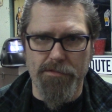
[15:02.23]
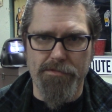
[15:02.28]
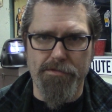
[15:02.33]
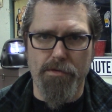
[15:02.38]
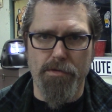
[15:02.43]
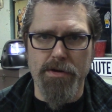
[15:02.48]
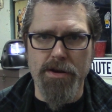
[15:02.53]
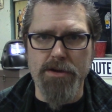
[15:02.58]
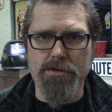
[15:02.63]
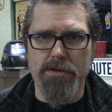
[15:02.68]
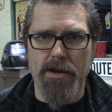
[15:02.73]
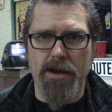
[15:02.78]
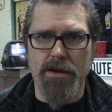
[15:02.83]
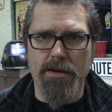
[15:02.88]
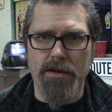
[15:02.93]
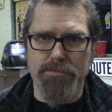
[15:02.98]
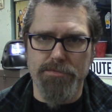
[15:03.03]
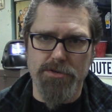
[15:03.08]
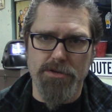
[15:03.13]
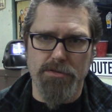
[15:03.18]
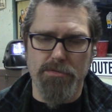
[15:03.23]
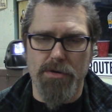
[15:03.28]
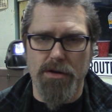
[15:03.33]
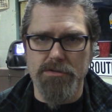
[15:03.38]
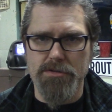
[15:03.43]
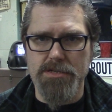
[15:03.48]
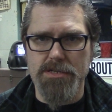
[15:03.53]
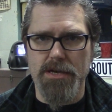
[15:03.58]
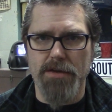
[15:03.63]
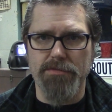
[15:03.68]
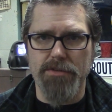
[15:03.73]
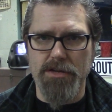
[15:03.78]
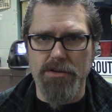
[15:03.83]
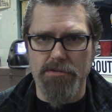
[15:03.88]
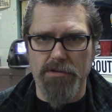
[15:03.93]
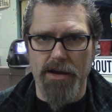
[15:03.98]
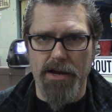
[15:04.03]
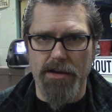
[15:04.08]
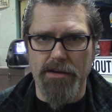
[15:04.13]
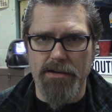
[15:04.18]
40 grand up to around 70
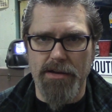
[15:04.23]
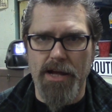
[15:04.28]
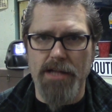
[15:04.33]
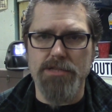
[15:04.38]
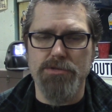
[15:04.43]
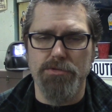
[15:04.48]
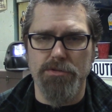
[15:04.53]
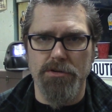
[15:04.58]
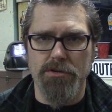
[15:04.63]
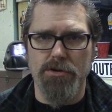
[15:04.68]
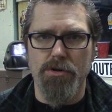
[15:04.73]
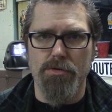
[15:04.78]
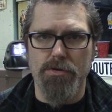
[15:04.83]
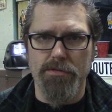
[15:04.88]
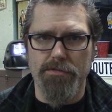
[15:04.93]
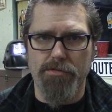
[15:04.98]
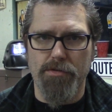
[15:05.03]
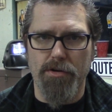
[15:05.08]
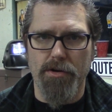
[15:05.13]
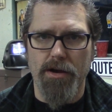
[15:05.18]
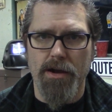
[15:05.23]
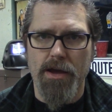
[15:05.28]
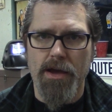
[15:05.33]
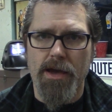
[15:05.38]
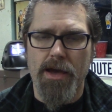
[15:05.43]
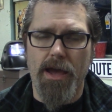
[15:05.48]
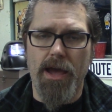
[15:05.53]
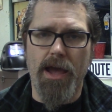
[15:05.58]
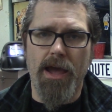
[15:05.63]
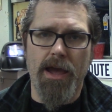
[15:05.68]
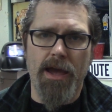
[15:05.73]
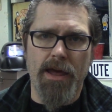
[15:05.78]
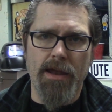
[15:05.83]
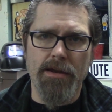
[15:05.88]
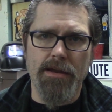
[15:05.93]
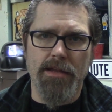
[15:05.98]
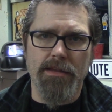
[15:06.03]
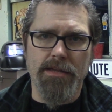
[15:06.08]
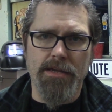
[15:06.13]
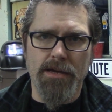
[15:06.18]
grand. That's what they're going for.
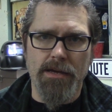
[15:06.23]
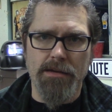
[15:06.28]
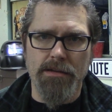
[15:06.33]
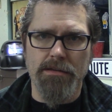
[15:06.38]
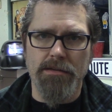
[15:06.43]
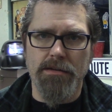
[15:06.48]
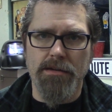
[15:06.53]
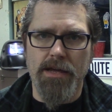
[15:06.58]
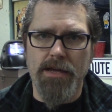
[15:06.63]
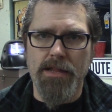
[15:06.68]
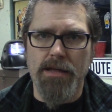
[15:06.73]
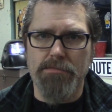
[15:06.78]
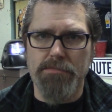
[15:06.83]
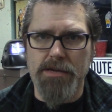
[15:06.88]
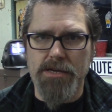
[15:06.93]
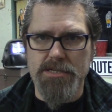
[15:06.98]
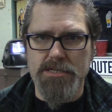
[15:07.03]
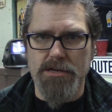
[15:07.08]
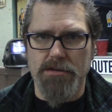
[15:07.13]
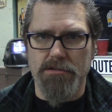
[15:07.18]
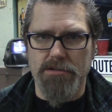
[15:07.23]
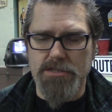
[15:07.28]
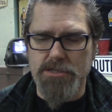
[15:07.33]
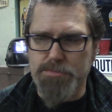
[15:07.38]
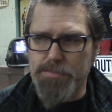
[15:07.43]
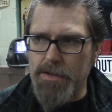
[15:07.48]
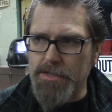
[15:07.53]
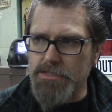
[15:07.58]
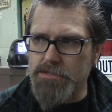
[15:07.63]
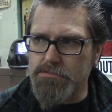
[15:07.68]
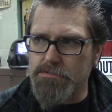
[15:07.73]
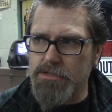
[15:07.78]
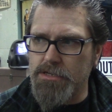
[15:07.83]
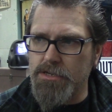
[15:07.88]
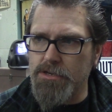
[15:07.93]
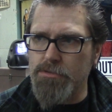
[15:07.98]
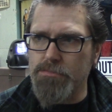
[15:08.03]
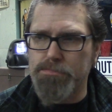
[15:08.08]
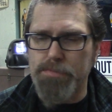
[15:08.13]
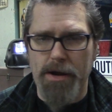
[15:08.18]
And at the end of the day, that may sound expensive to
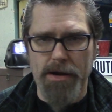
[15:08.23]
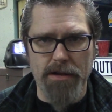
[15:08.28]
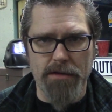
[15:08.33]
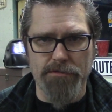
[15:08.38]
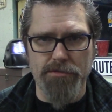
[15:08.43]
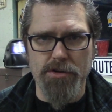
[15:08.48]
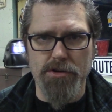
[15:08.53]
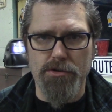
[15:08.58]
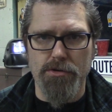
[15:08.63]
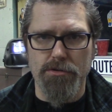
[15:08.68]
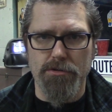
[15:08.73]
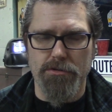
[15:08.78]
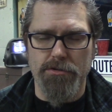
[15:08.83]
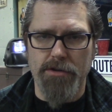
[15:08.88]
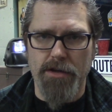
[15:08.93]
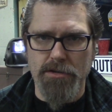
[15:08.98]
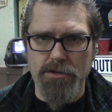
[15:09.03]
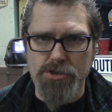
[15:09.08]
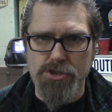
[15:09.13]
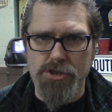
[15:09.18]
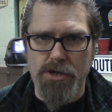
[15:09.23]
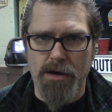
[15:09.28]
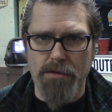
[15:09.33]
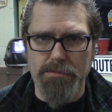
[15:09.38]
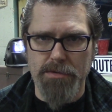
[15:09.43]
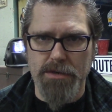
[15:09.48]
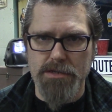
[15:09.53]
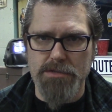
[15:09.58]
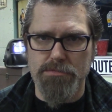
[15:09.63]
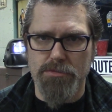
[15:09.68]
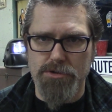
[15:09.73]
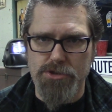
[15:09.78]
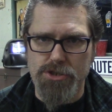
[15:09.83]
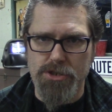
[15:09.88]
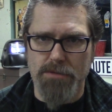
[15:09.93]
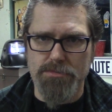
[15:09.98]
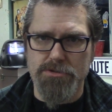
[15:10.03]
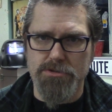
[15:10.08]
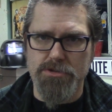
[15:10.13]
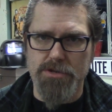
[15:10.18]
you, but if you go to another shop, because most
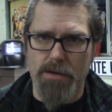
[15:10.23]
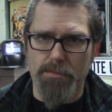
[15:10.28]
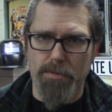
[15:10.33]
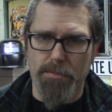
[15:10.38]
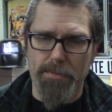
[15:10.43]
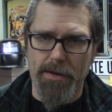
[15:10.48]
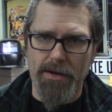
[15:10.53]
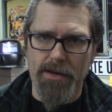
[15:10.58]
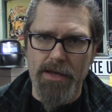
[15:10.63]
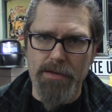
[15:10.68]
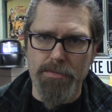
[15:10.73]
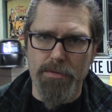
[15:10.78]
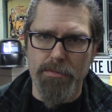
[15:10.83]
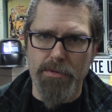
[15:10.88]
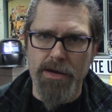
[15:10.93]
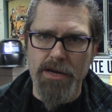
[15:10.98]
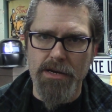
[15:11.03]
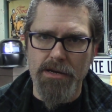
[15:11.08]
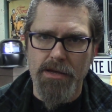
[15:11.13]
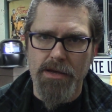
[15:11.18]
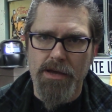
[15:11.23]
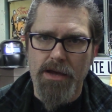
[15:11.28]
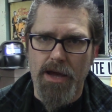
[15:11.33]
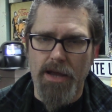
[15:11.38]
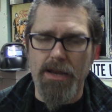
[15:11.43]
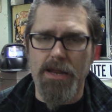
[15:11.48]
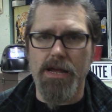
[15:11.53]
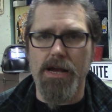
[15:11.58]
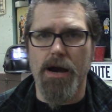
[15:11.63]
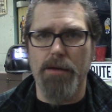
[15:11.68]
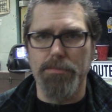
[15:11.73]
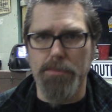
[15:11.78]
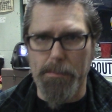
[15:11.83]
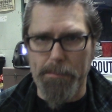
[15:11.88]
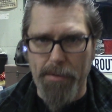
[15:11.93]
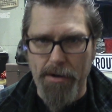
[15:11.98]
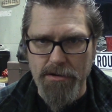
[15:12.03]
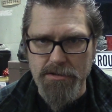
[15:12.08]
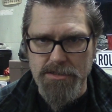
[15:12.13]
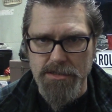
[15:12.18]
shops are double my labor rate, and they up the
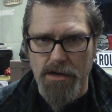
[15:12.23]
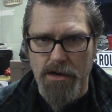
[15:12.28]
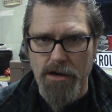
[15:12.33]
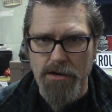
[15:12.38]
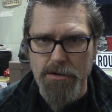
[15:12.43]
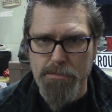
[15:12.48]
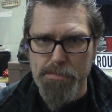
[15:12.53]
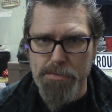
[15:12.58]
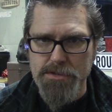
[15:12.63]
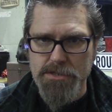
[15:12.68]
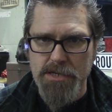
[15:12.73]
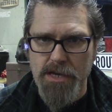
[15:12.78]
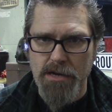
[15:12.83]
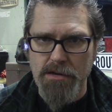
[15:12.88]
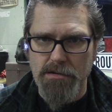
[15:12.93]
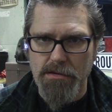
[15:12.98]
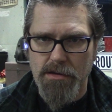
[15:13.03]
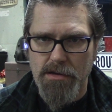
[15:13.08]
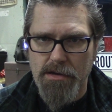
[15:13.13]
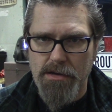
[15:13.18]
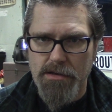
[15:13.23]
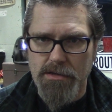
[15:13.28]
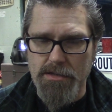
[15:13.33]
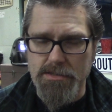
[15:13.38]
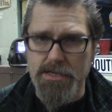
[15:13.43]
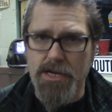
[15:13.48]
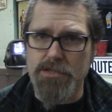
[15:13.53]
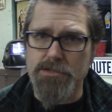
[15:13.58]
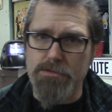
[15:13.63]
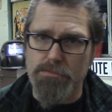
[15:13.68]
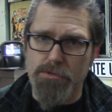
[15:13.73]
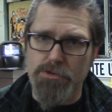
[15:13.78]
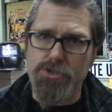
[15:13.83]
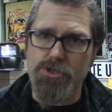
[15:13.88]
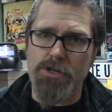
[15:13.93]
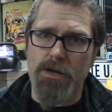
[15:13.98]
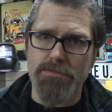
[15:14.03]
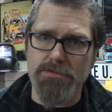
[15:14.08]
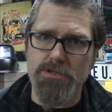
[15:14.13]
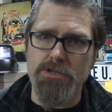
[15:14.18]
parts 100%, because that's what most
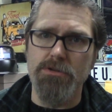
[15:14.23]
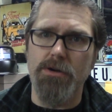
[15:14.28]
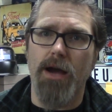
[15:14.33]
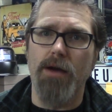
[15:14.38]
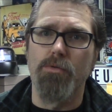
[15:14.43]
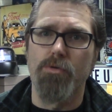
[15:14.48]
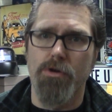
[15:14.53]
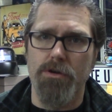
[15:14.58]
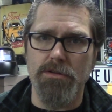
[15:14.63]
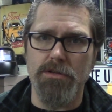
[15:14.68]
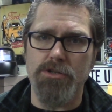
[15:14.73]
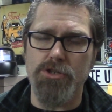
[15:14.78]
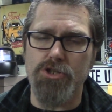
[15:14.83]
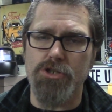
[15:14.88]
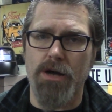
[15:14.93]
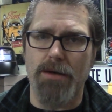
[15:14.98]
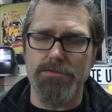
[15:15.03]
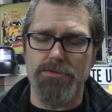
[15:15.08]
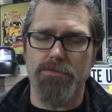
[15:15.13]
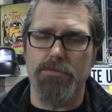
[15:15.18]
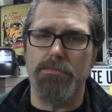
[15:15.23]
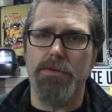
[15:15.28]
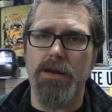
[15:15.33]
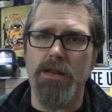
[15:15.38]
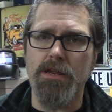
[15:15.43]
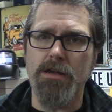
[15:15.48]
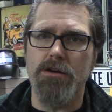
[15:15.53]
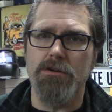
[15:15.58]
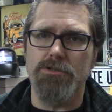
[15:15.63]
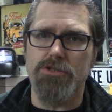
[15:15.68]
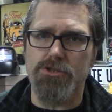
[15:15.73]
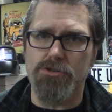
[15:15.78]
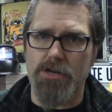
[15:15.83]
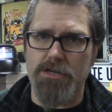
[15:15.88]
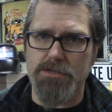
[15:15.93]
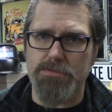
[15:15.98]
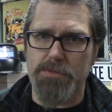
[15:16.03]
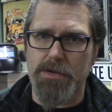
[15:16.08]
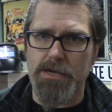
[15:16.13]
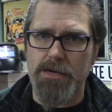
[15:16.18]
shops do. I worked in shops for many years,
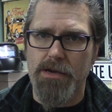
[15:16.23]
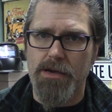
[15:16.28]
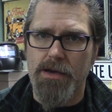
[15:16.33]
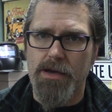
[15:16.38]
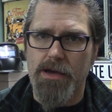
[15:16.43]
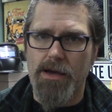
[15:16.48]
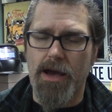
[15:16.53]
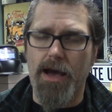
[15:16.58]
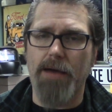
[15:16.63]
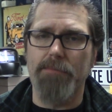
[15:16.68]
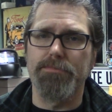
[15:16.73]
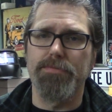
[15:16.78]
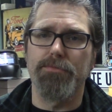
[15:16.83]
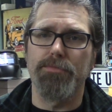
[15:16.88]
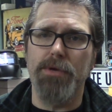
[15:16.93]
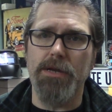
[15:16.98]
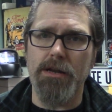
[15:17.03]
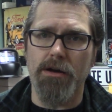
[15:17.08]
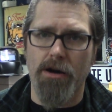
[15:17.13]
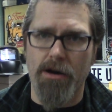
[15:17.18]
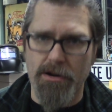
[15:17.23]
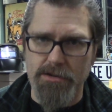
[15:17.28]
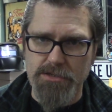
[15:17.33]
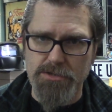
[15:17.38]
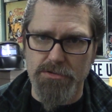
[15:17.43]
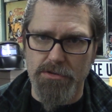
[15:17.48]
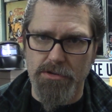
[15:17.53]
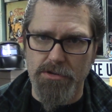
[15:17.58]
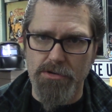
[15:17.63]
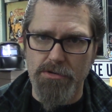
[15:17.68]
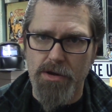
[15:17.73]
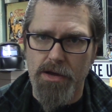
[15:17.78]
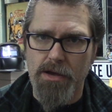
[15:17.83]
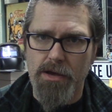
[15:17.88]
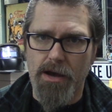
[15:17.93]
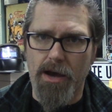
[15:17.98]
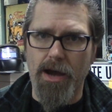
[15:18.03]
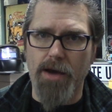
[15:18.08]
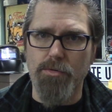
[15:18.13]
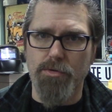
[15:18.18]
trust me. I'm being honest with you.
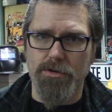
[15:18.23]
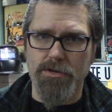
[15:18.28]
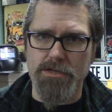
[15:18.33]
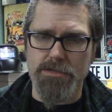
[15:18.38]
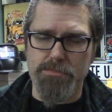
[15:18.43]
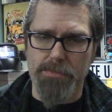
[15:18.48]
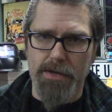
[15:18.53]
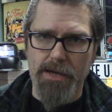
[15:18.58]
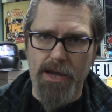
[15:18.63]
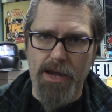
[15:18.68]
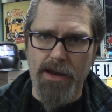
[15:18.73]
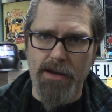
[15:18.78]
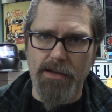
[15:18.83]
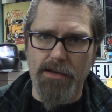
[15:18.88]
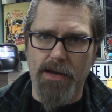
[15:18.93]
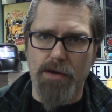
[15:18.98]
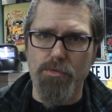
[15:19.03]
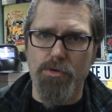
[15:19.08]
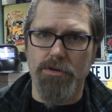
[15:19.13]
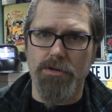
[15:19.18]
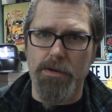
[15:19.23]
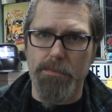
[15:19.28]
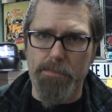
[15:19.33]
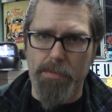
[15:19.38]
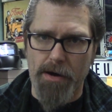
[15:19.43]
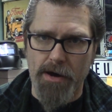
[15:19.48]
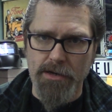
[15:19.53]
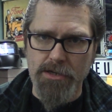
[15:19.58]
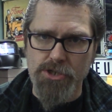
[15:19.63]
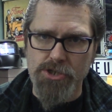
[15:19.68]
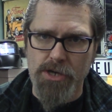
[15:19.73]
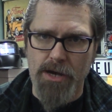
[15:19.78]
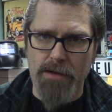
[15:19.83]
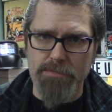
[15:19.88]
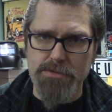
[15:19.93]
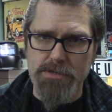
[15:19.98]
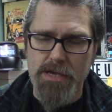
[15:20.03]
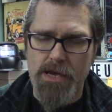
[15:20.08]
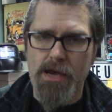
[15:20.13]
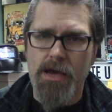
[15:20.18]
I worked as a mechanic, I worked in body
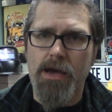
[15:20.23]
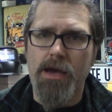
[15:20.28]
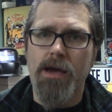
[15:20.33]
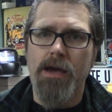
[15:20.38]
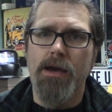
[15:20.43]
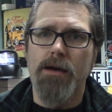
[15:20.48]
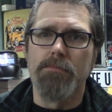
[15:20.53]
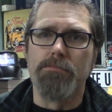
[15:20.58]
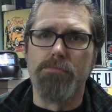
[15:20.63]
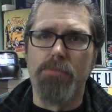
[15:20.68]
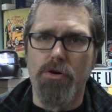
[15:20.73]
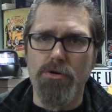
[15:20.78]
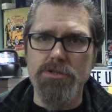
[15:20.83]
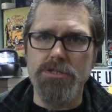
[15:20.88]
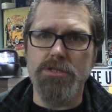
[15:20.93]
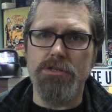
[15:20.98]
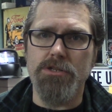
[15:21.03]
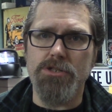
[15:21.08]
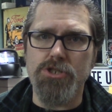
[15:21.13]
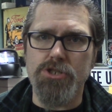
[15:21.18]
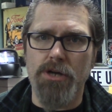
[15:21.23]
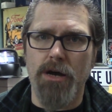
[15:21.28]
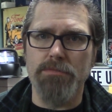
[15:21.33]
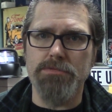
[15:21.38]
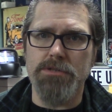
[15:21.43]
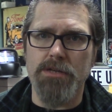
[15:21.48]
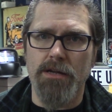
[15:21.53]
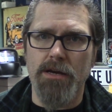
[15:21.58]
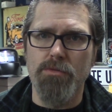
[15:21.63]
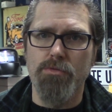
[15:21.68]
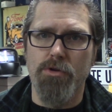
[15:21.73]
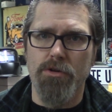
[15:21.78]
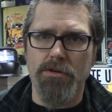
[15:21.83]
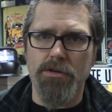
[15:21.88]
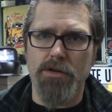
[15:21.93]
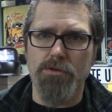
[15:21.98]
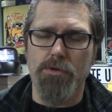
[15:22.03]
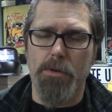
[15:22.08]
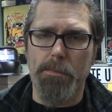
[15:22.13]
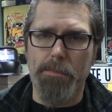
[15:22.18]
shops. Most of the shops that I worked
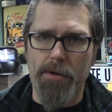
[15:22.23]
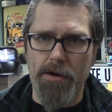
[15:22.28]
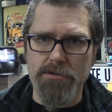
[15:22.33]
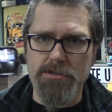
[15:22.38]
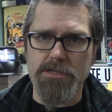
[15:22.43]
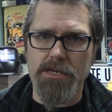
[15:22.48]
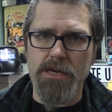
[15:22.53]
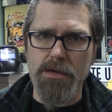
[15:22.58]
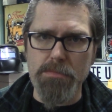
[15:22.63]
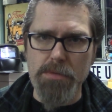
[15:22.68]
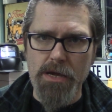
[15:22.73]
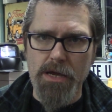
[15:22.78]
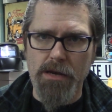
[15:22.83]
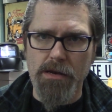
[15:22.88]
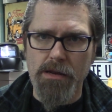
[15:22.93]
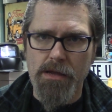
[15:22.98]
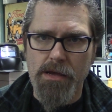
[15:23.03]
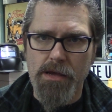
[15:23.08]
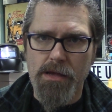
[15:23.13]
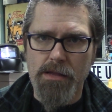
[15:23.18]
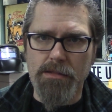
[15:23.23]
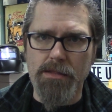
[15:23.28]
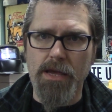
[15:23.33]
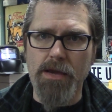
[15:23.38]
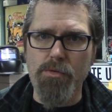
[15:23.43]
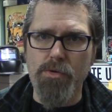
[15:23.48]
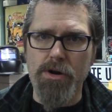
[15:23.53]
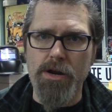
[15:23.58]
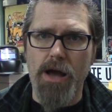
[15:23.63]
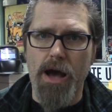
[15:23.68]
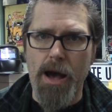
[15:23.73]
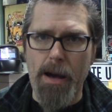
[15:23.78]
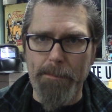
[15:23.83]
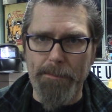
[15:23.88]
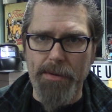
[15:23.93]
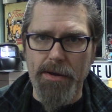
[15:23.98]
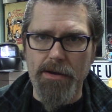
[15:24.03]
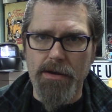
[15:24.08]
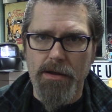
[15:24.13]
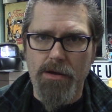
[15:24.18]
in, when parts came in, they would
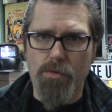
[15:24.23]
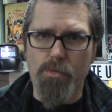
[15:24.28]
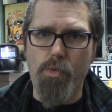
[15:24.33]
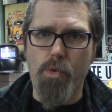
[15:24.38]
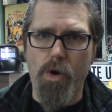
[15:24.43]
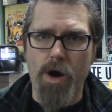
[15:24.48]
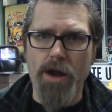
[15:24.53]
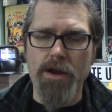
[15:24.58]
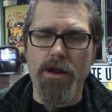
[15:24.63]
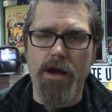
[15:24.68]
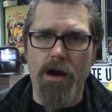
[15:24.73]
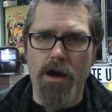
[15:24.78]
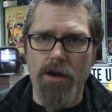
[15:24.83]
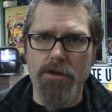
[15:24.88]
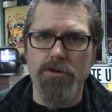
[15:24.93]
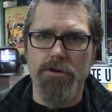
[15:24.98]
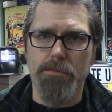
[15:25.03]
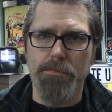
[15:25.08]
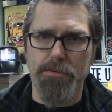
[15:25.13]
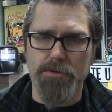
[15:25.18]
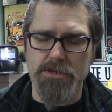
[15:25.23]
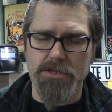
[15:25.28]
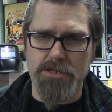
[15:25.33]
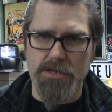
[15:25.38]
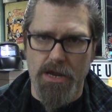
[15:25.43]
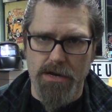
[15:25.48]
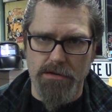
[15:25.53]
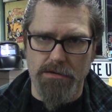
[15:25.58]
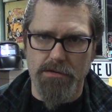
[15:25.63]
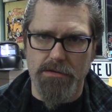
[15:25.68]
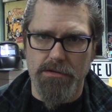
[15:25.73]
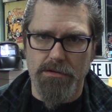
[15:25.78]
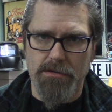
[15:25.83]
up it 100%.